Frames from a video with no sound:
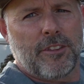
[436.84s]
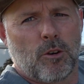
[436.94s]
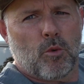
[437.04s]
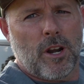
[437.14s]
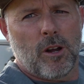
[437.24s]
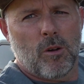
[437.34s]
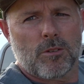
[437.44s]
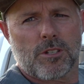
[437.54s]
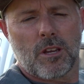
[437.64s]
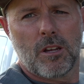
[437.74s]

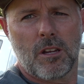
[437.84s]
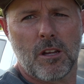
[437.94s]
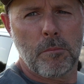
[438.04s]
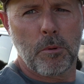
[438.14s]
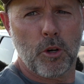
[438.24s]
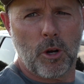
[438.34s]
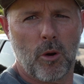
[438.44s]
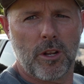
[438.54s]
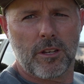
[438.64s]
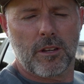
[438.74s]
rails put
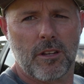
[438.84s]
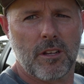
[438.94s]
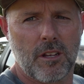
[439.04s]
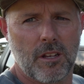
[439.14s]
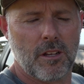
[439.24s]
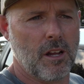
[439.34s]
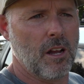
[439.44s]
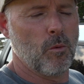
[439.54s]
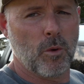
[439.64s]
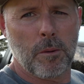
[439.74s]
on it
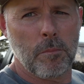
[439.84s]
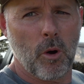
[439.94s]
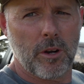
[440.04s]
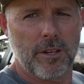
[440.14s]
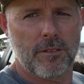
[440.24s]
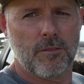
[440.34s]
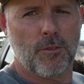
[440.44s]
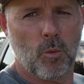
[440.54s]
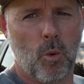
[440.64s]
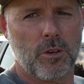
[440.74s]
when I bought it
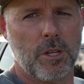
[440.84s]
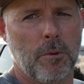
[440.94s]
for warranty